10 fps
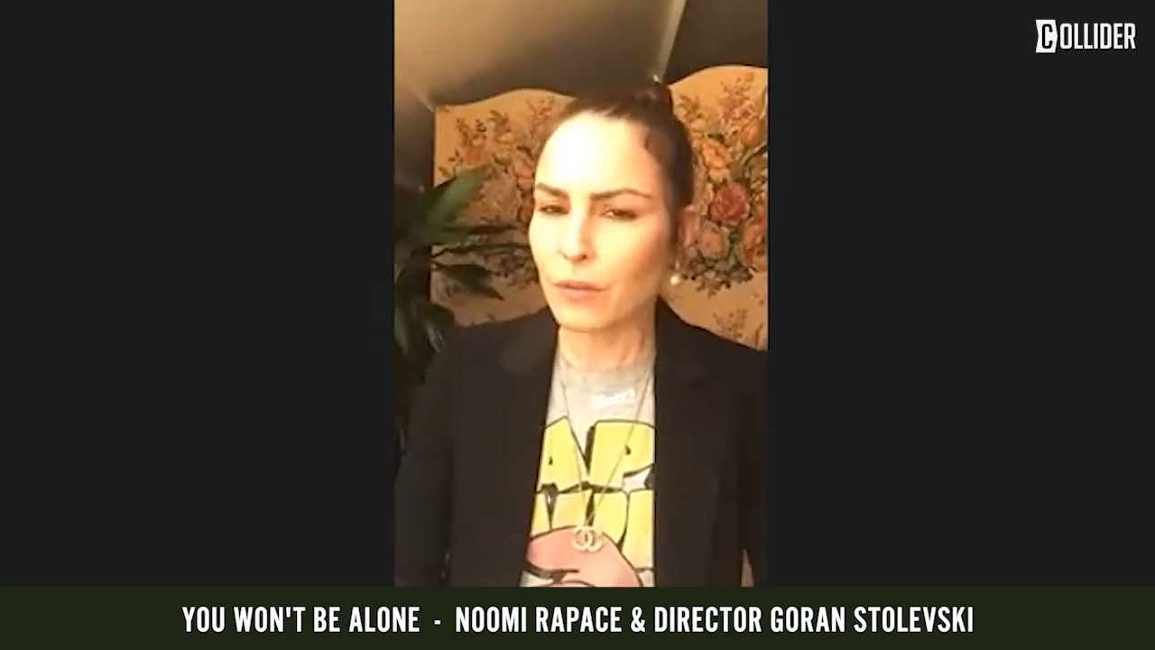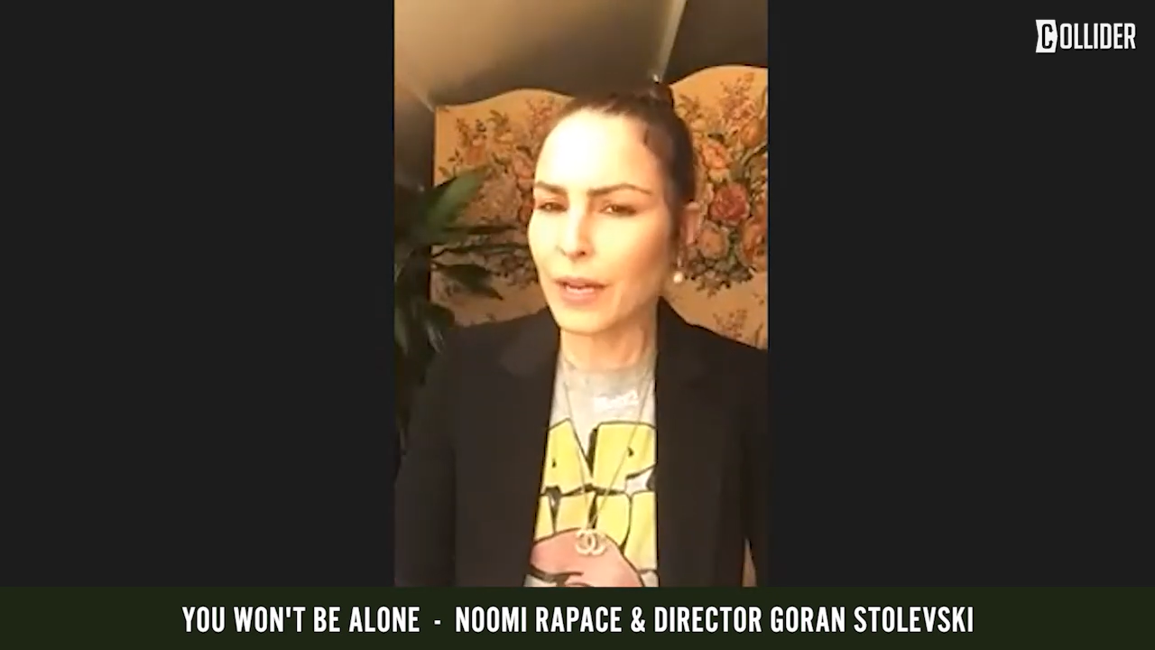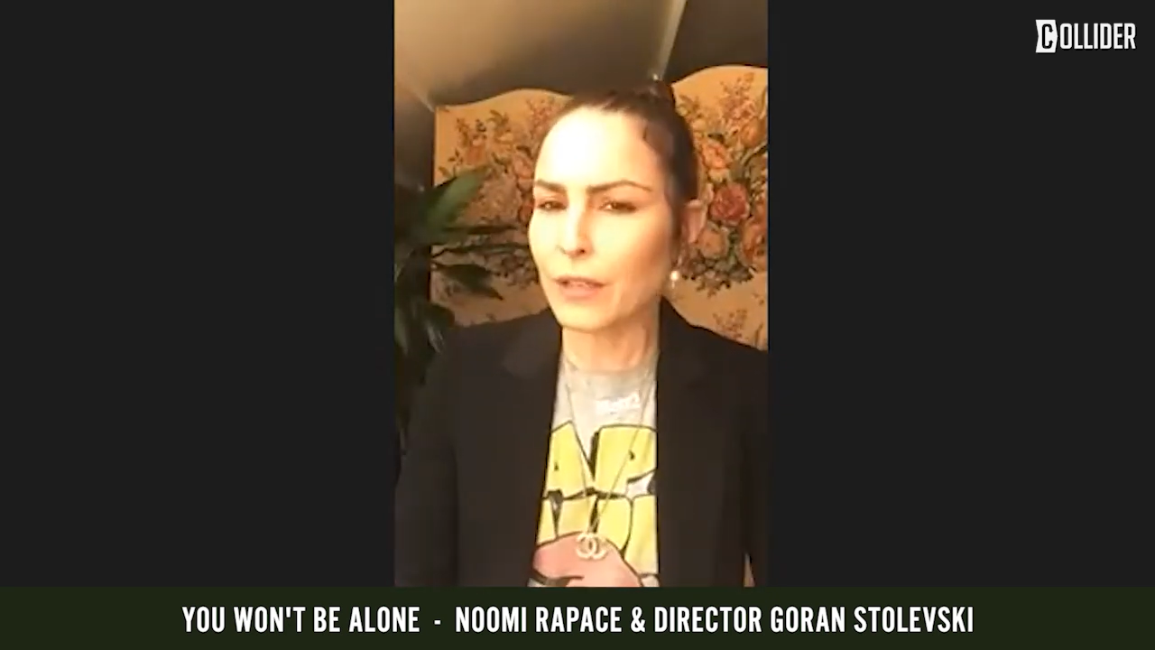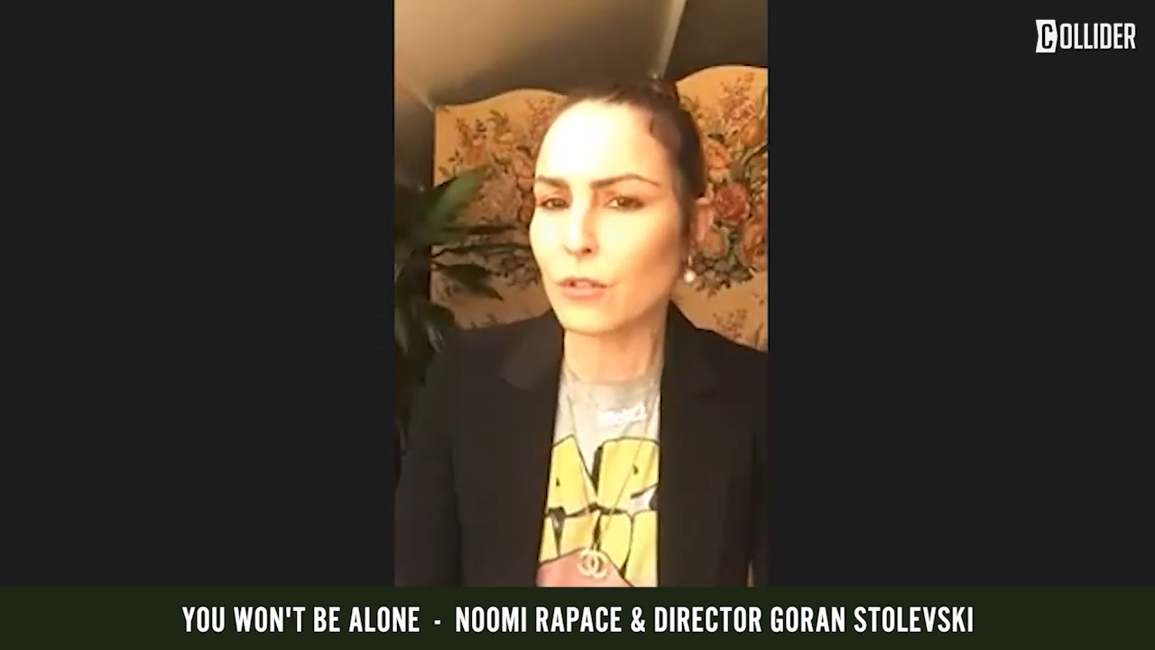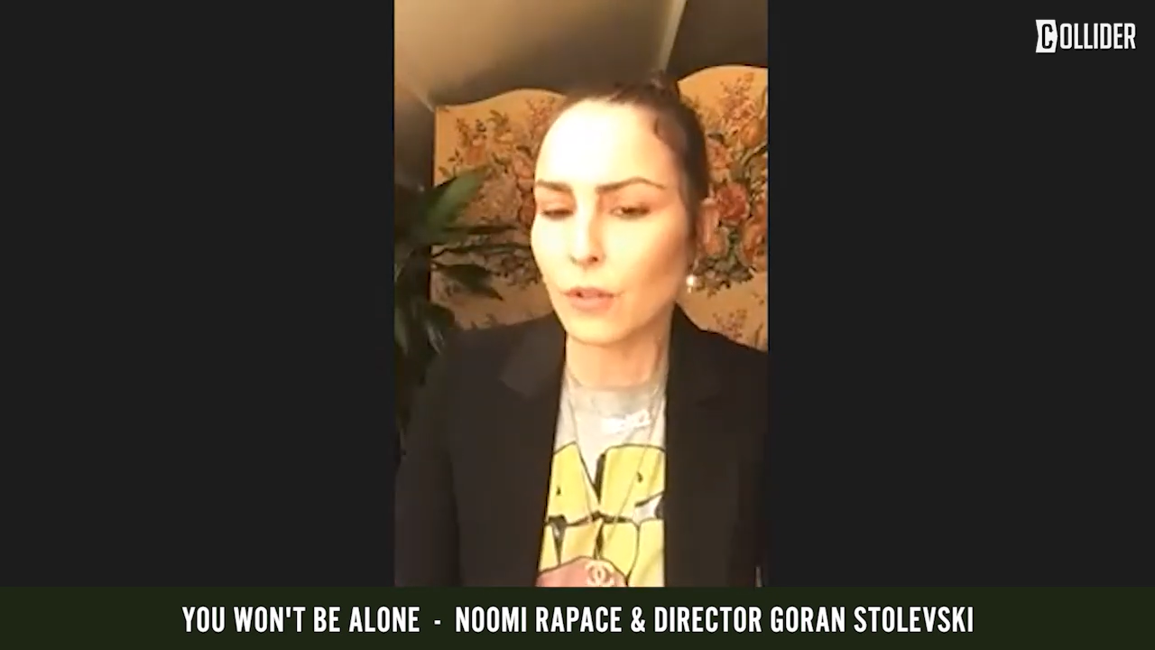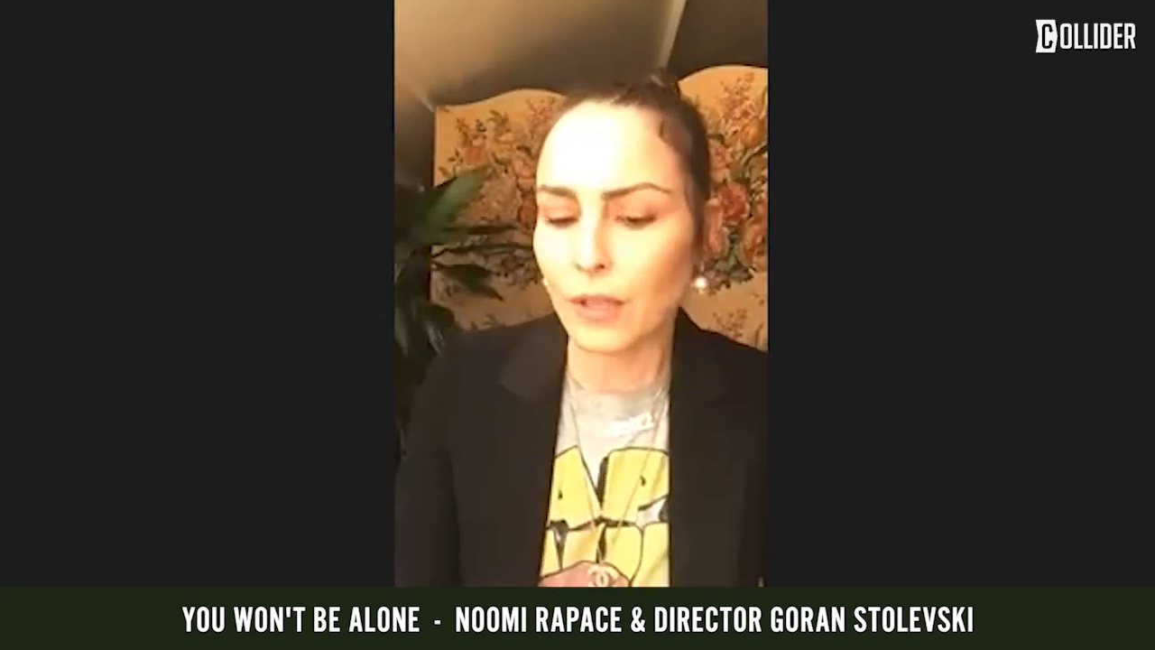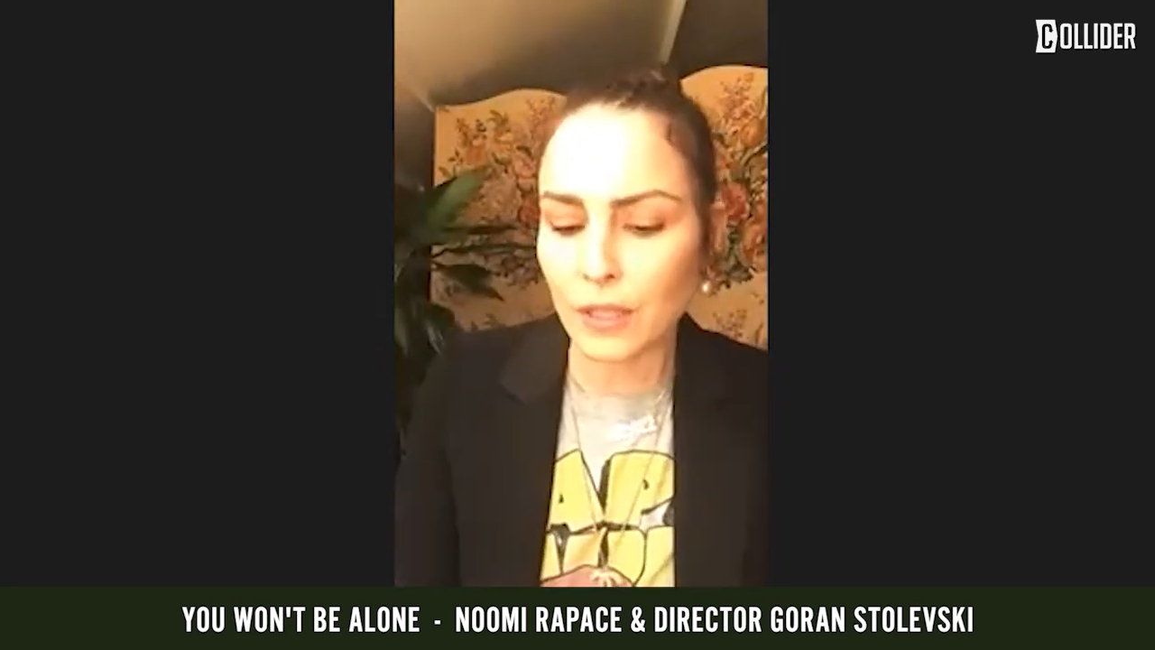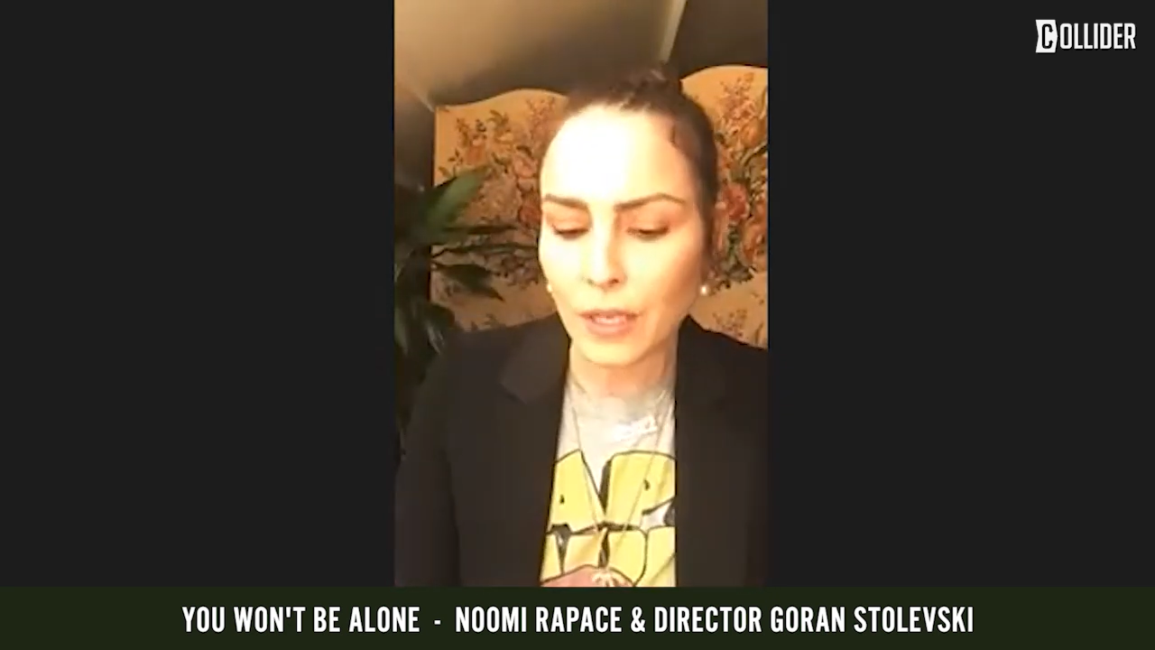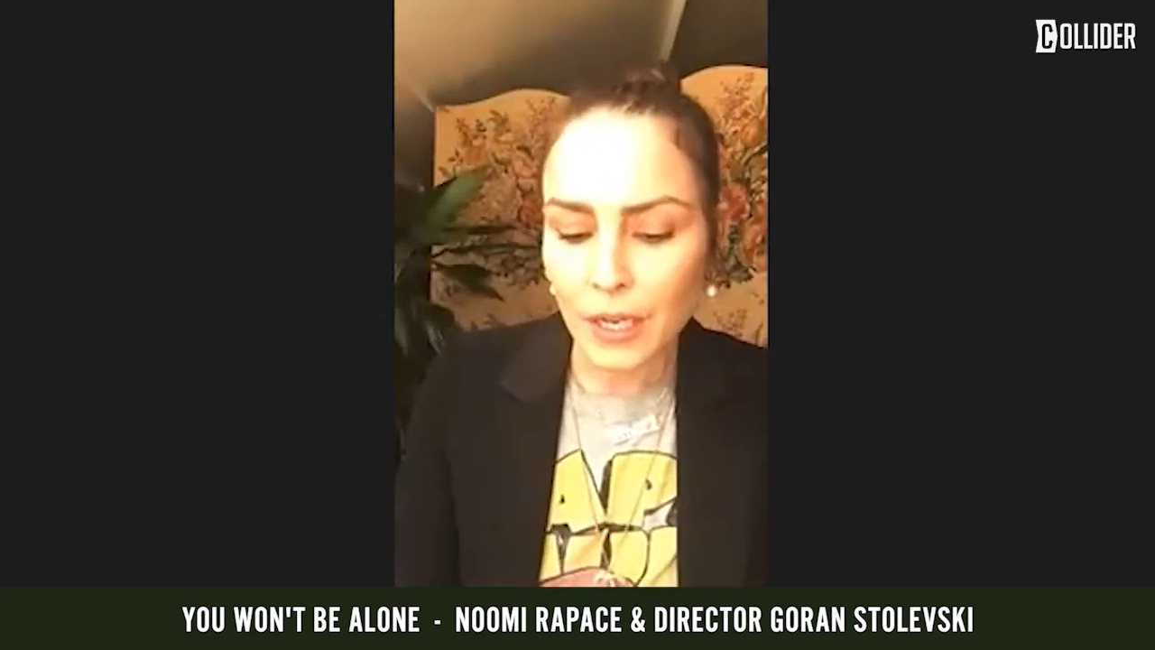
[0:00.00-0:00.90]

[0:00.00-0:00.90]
natural and